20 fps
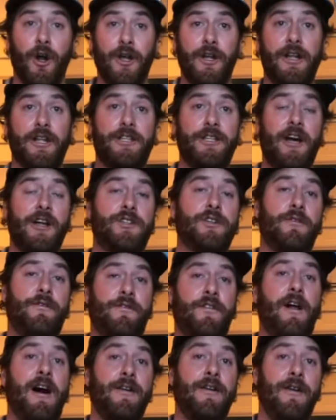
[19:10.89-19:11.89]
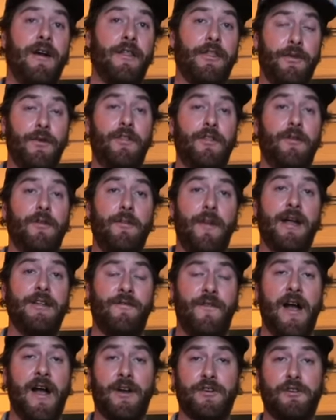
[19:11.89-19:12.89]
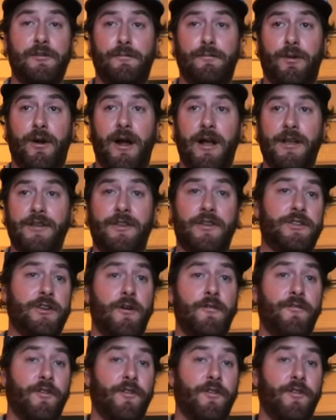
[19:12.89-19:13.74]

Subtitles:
are going to touch a fly rod through the manufacturing process.